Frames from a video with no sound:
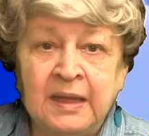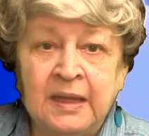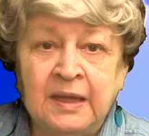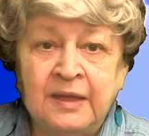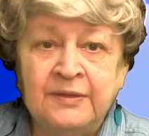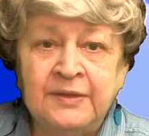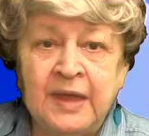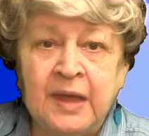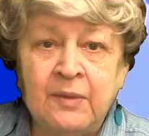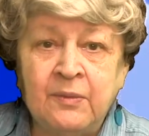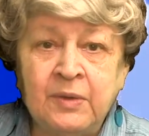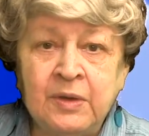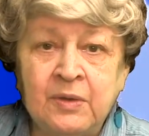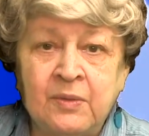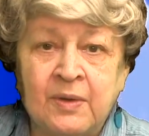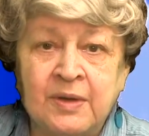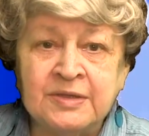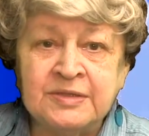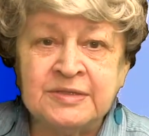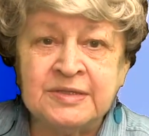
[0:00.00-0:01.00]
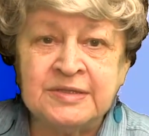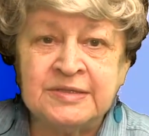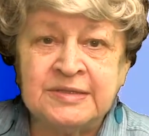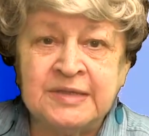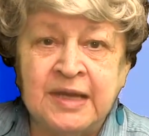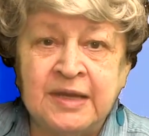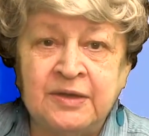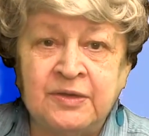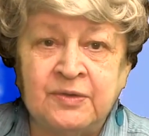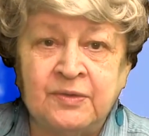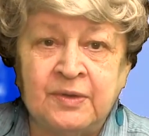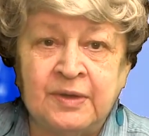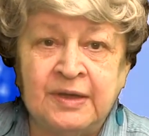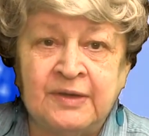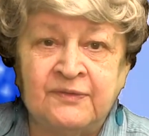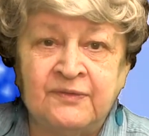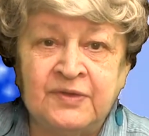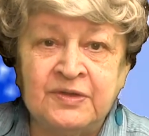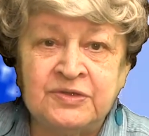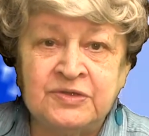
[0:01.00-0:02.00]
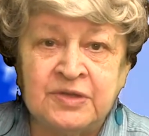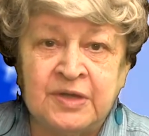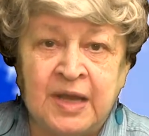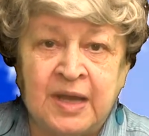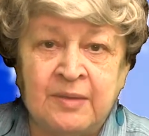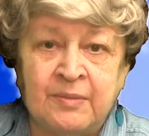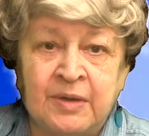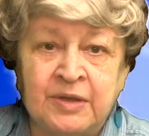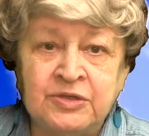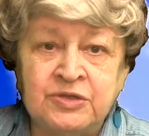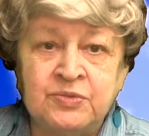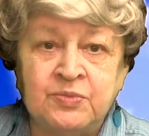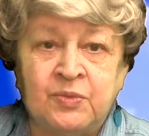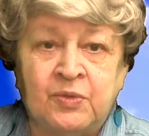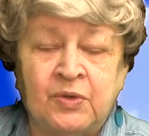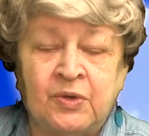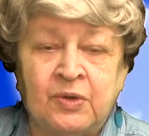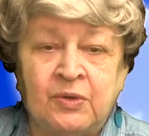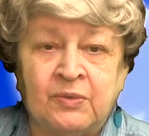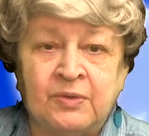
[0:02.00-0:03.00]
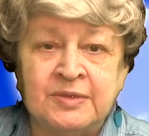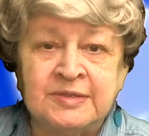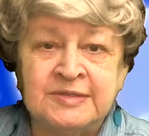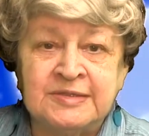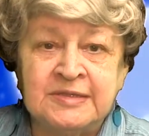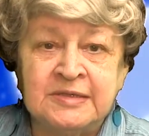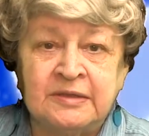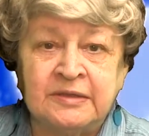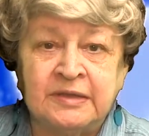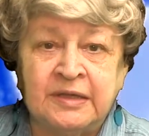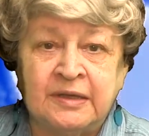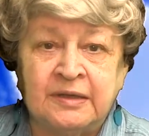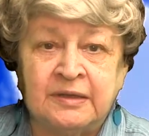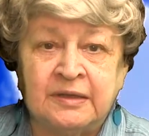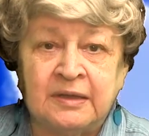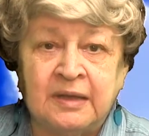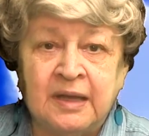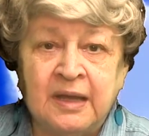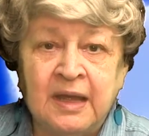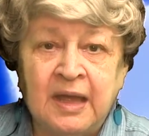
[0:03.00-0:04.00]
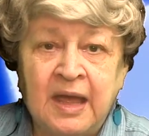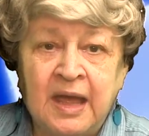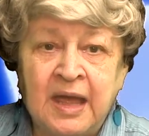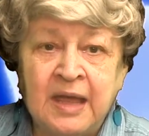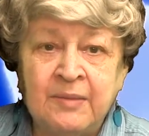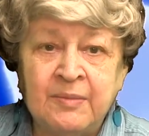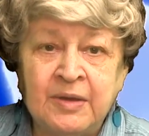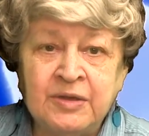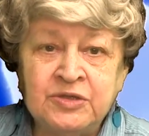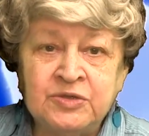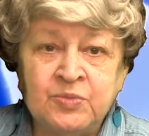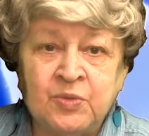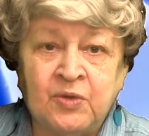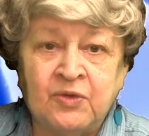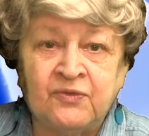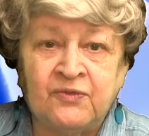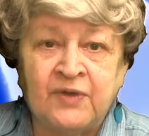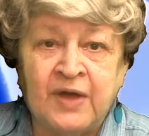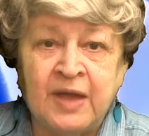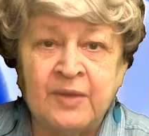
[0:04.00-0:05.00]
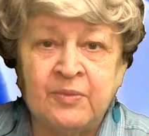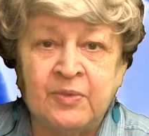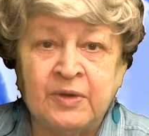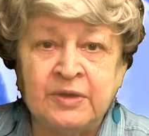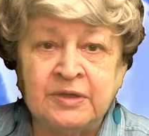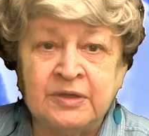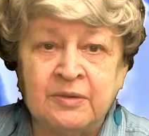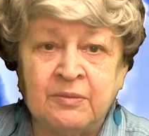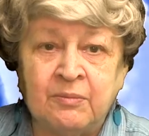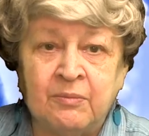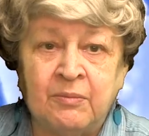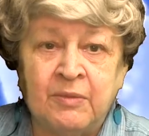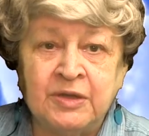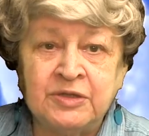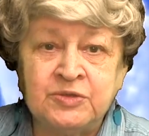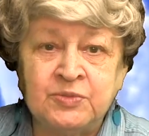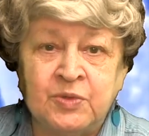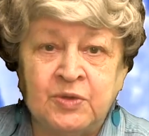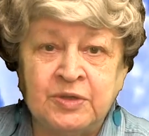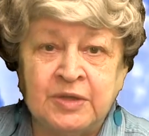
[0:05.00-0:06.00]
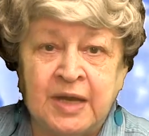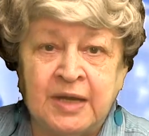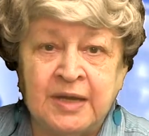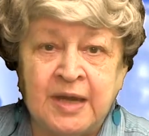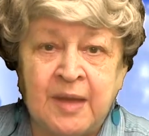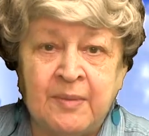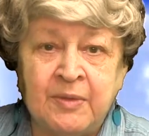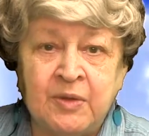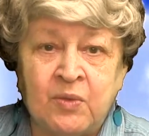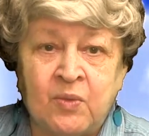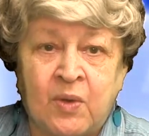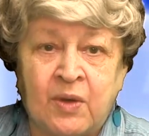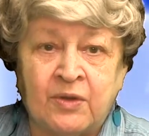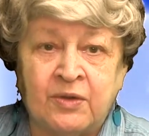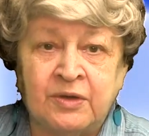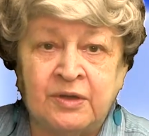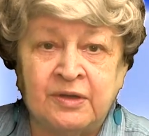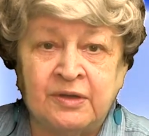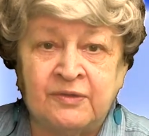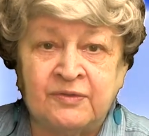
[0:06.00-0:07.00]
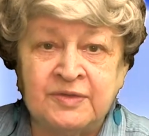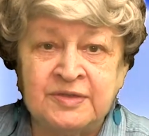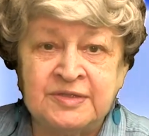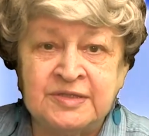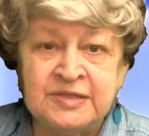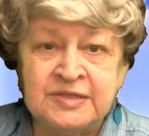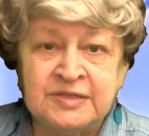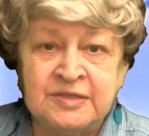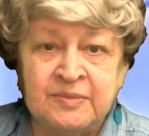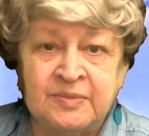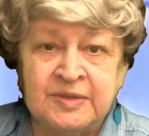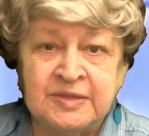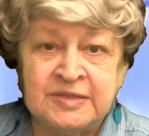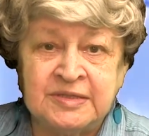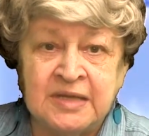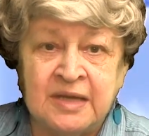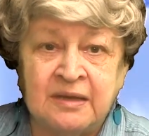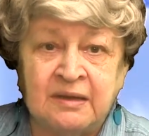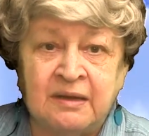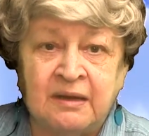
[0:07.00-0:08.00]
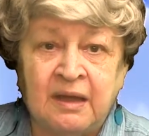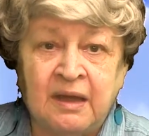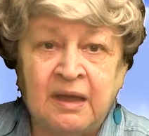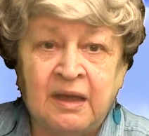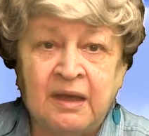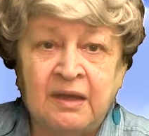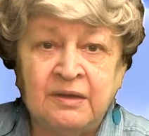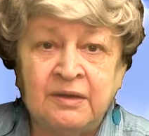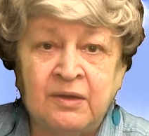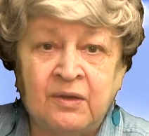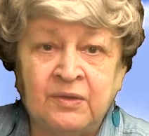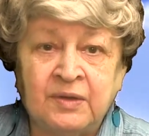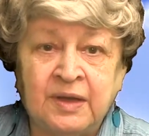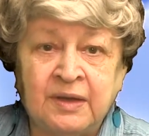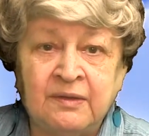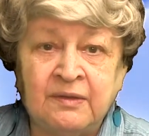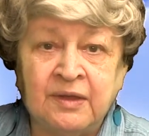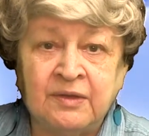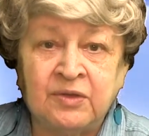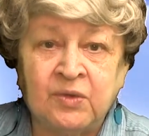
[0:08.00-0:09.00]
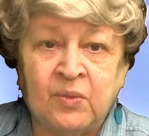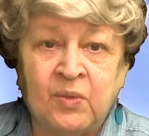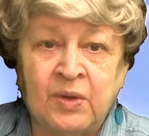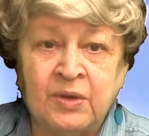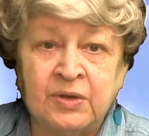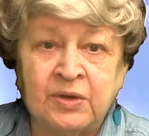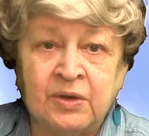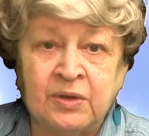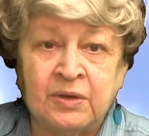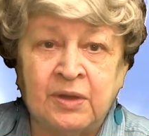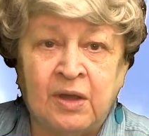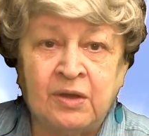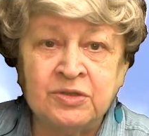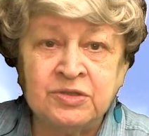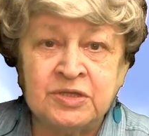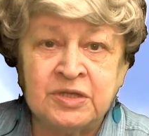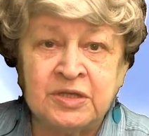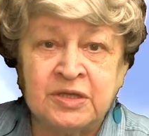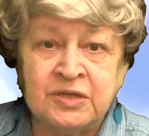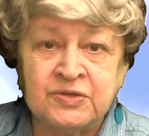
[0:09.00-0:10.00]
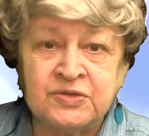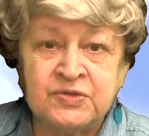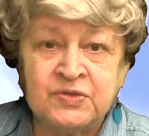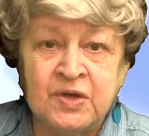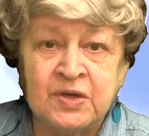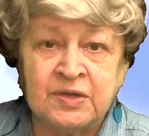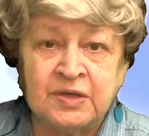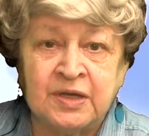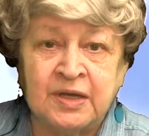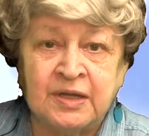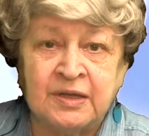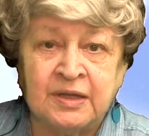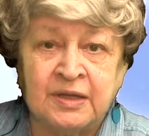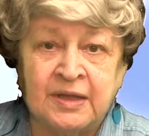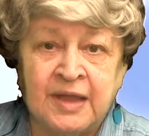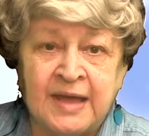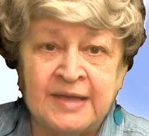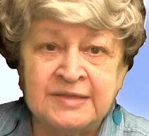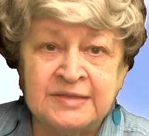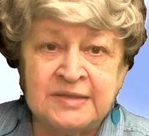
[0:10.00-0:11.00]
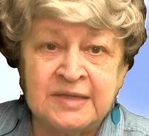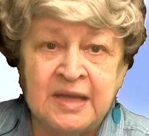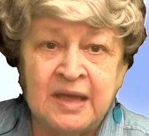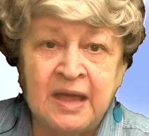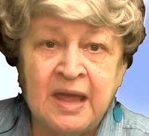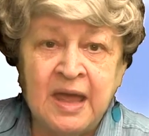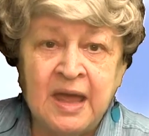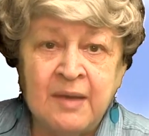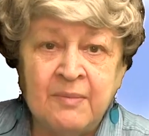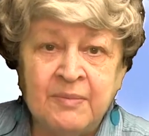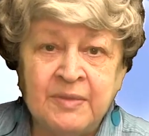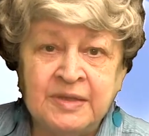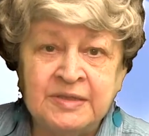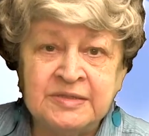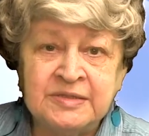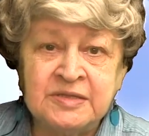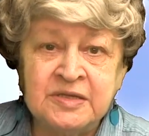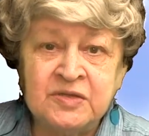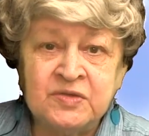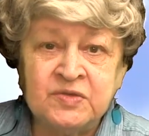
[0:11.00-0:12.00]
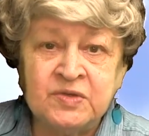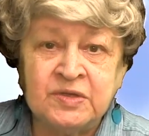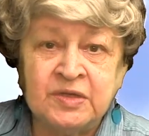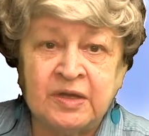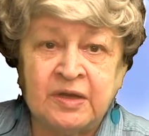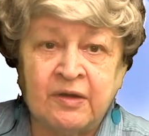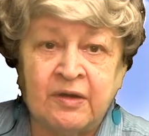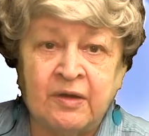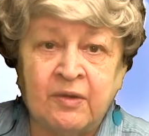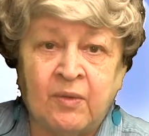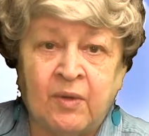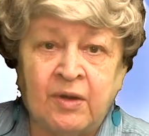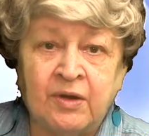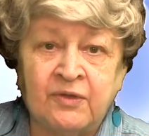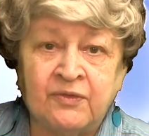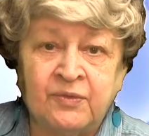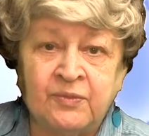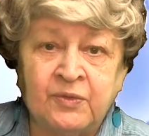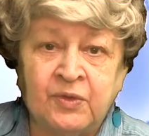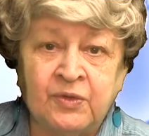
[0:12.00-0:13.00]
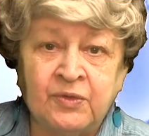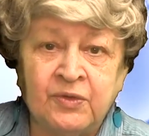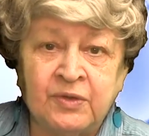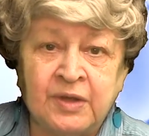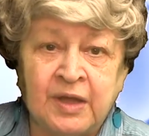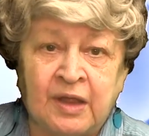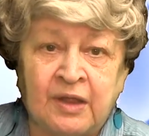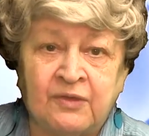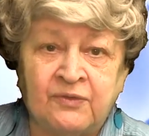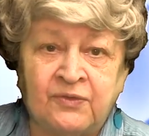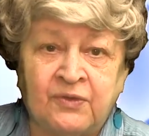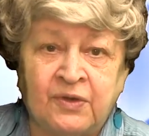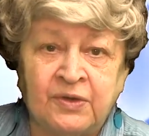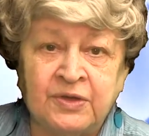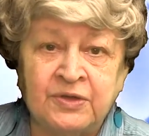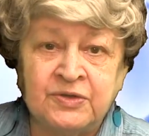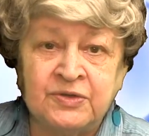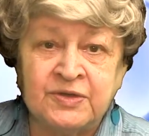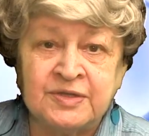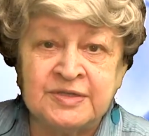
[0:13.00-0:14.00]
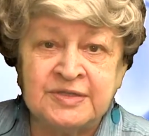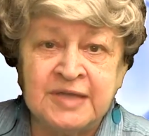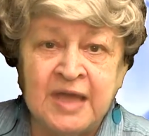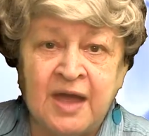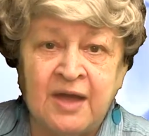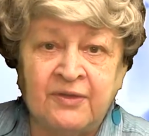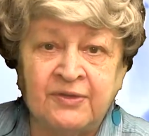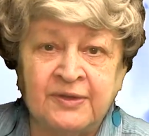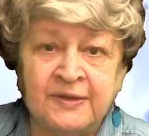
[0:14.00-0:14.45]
That requires the state to envision a much more resilient, a much more vibrant, much more dynamic water delivery system, he said, noting that the one largely constructed in the last mid-century to carry water from Northern California to the south